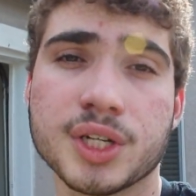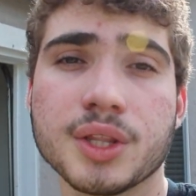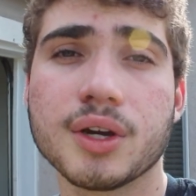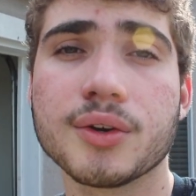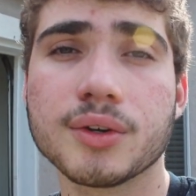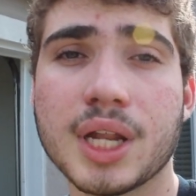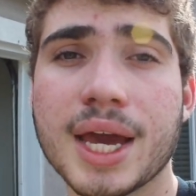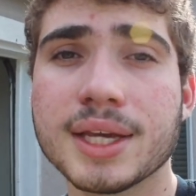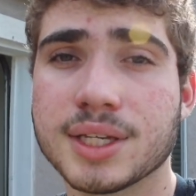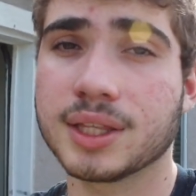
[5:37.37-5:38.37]
another 100
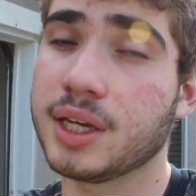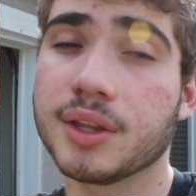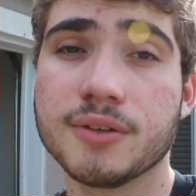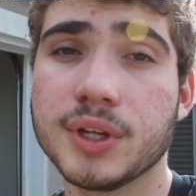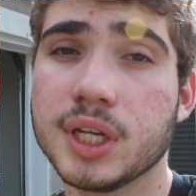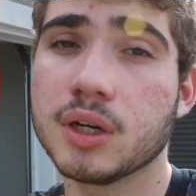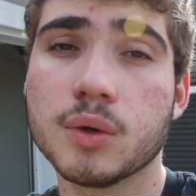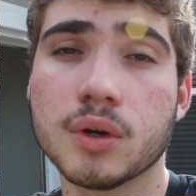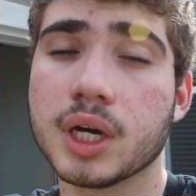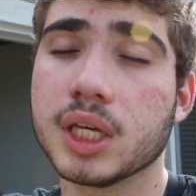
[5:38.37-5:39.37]
likes like the other video,